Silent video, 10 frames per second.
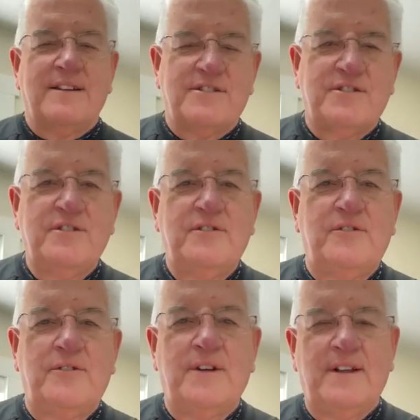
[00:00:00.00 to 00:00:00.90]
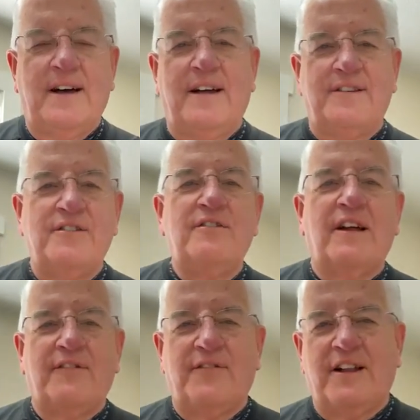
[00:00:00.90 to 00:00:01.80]
to New
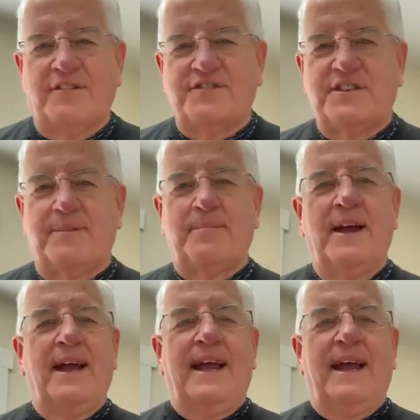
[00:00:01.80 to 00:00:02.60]
Life Fellowship.